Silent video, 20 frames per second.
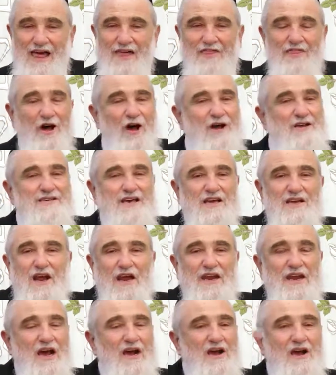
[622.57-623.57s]
Those
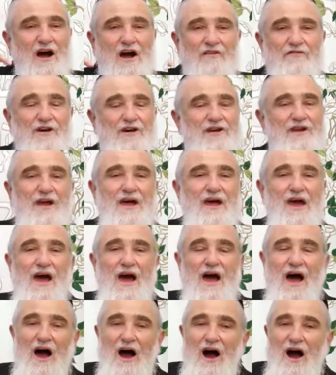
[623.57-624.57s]
Ananya covet
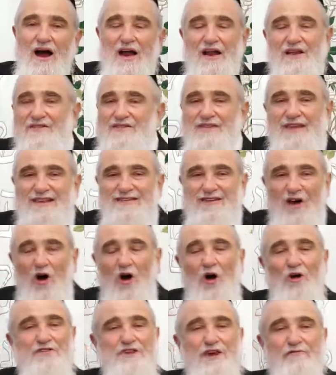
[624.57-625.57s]
are, it's a
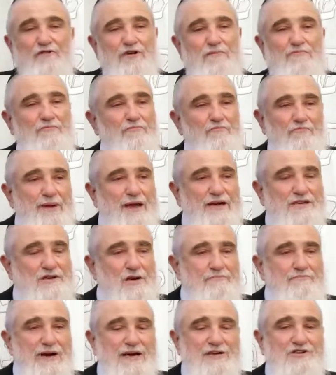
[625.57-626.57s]
whole different
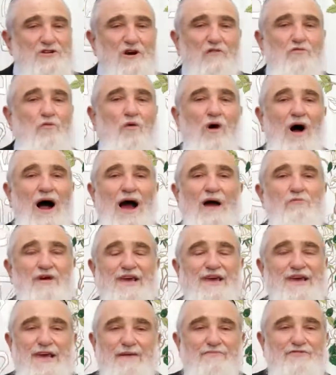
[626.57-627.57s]
picture of why we
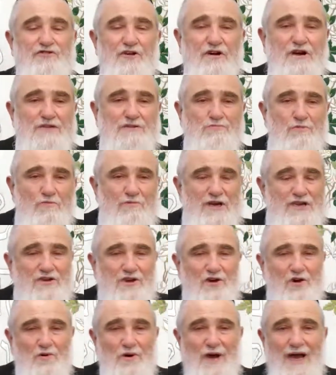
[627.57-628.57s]
keep sukkahs when we
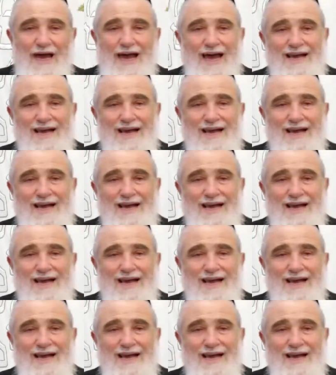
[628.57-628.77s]
do.